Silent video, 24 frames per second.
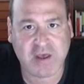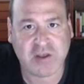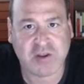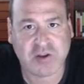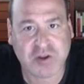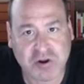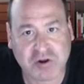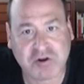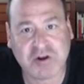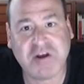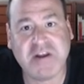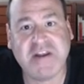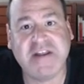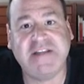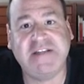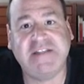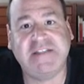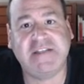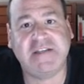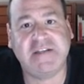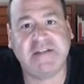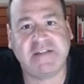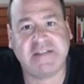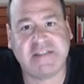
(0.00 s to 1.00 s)
you're going to
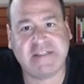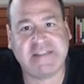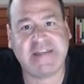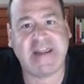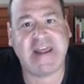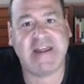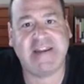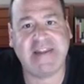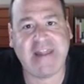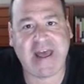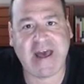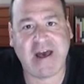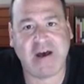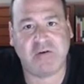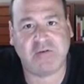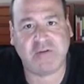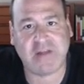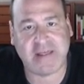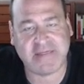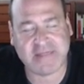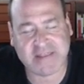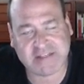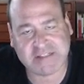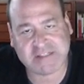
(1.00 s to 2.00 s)
stand out.
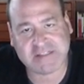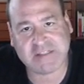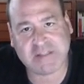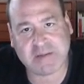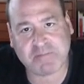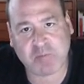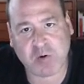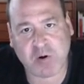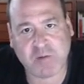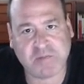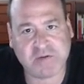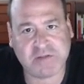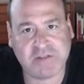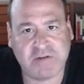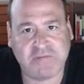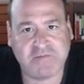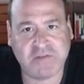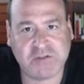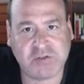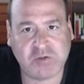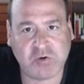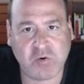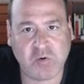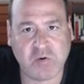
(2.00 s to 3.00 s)
And this is the purpose of
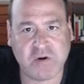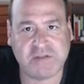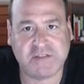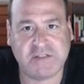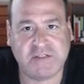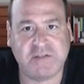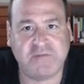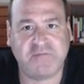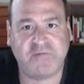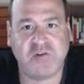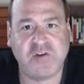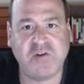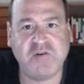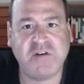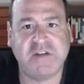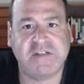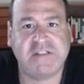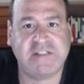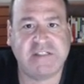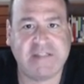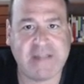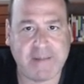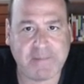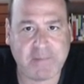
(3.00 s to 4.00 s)
this course, for you to
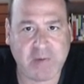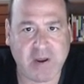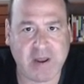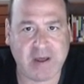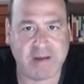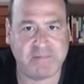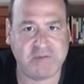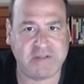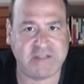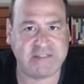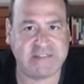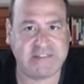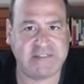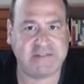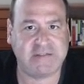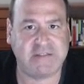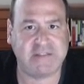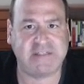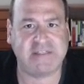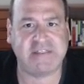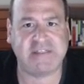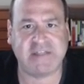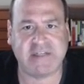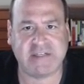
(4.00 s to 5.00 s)
step it up,
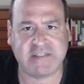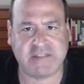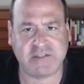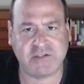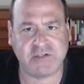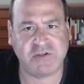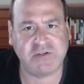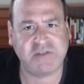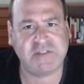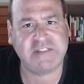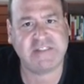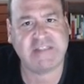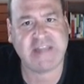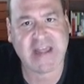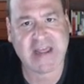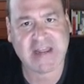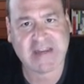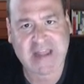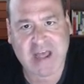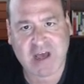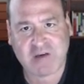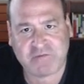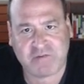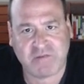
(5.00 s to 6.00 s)
to
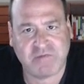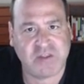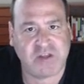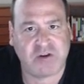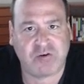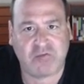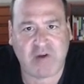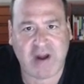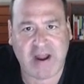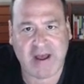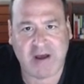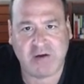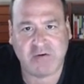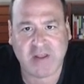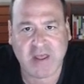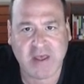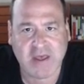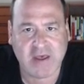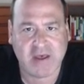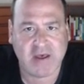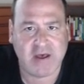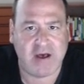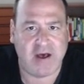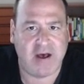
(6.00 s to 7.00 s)
stand out from the crowd.
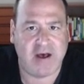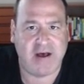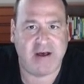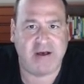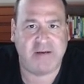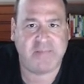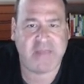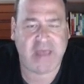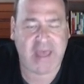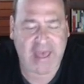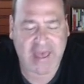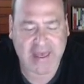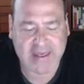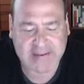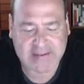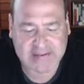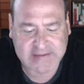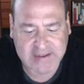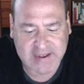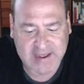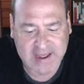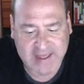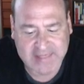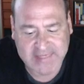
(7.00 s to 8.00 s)
And
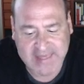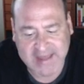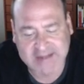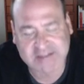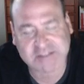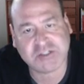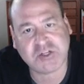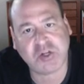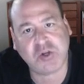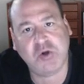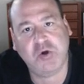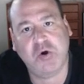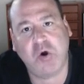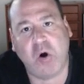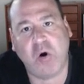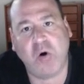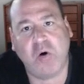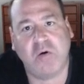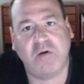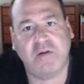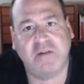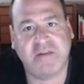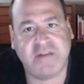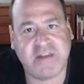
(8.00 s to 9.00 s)
that's the
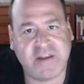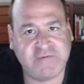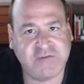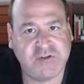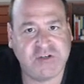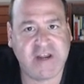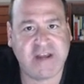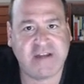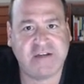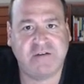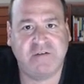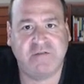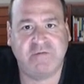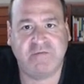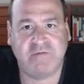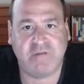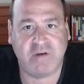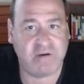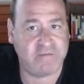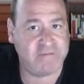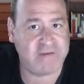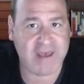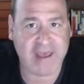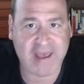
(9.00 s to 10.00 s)
goal and the objective
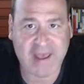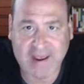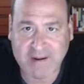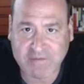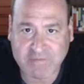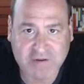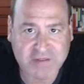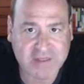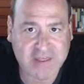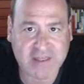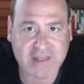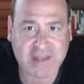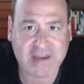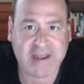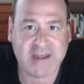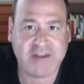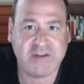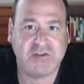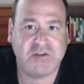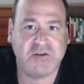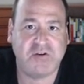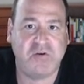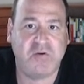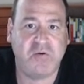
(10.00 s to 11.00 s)
of everything that I
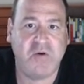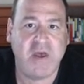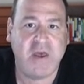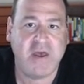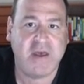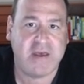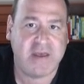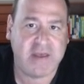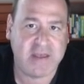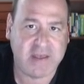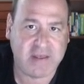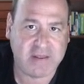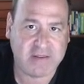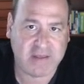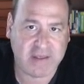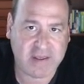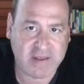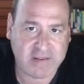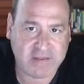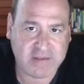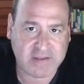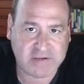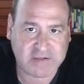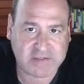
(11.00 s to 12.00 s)
do
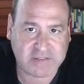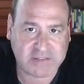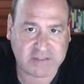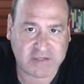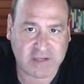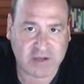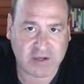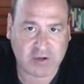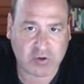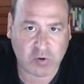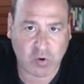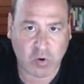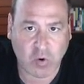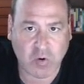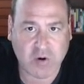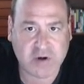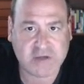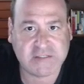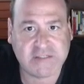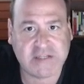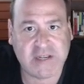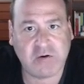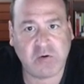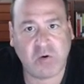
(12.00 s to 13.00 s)
in this
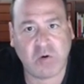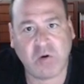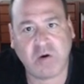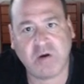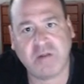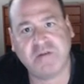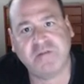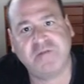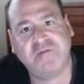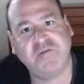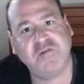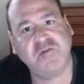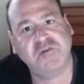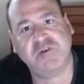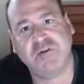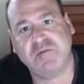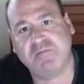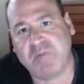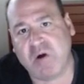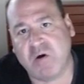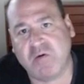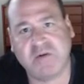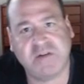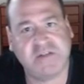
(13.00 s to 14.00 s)
course, and all the future
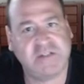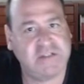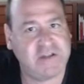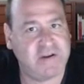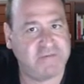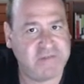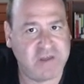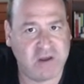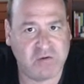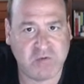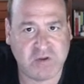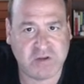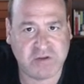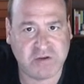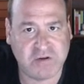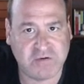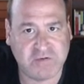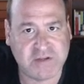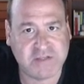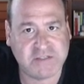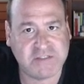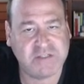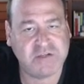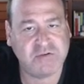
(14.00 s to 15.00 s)
bonus stuff that we do
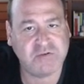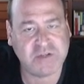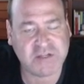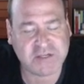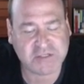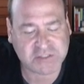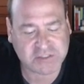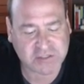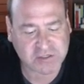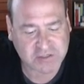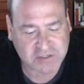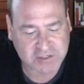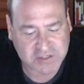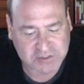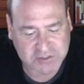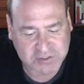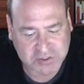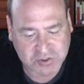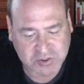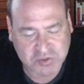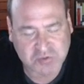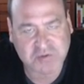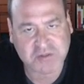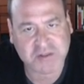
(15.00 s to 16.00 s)
is to
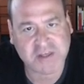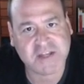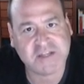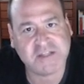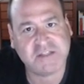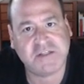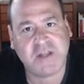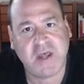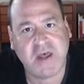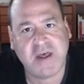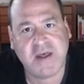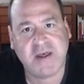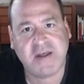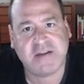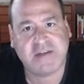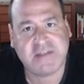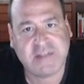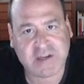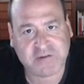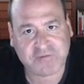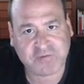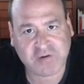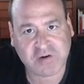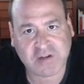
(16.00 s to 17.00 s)
do things
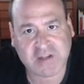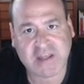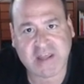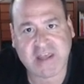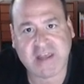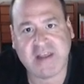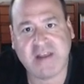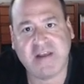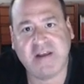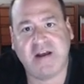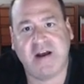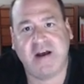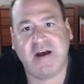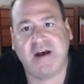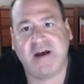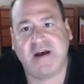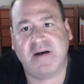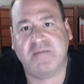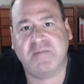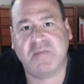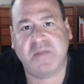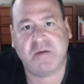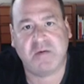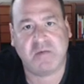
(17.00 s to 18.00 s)
differently,
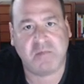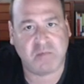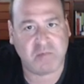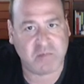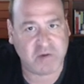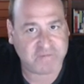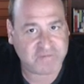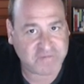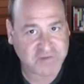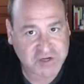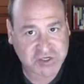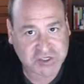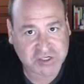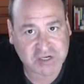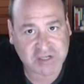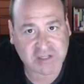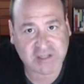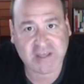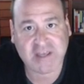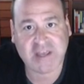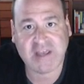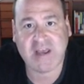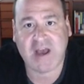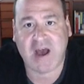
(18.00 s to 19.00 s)

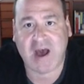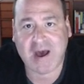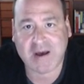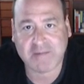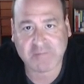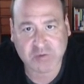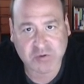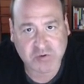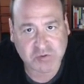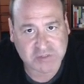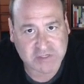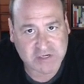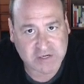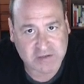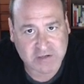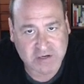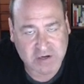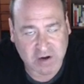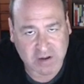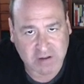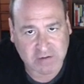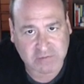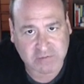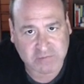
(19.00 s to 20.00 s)
efficiently, using
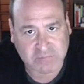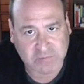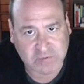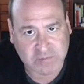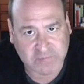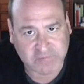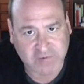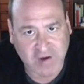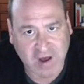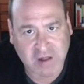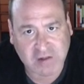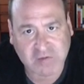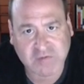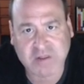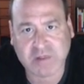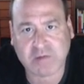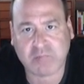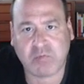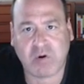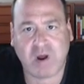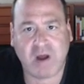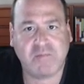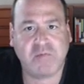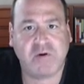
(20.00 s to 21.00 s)
following the
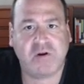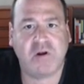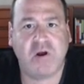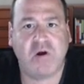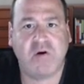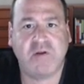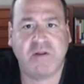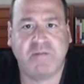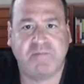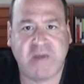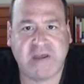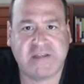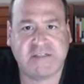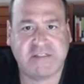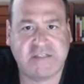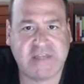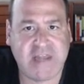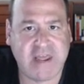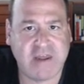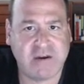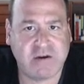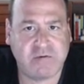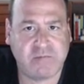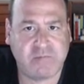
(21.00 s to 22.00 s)
proper coding, best
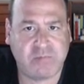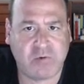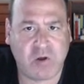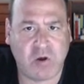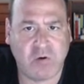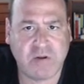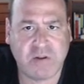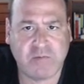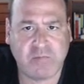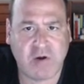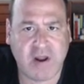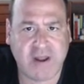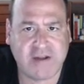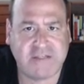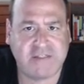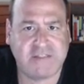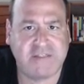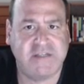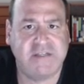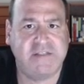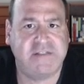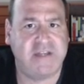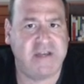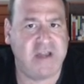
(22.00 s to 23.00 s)
standard coding
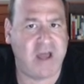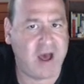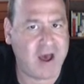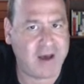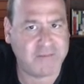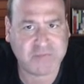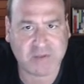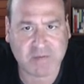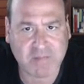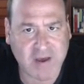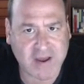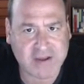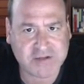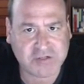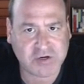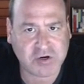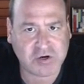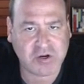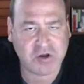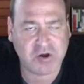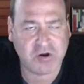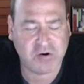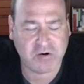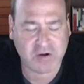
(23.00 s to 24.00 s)
practices, and optimize our
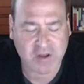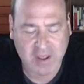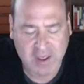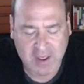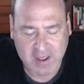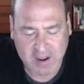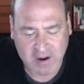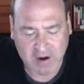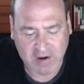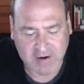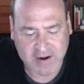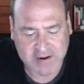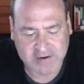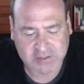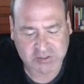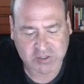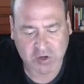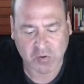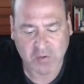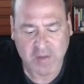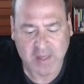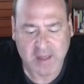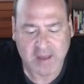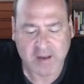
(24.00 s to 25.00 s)
code. All right.
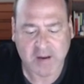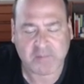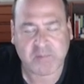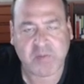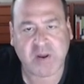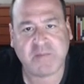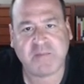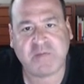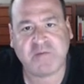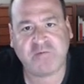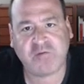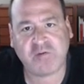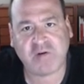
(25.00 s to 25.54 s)
So, but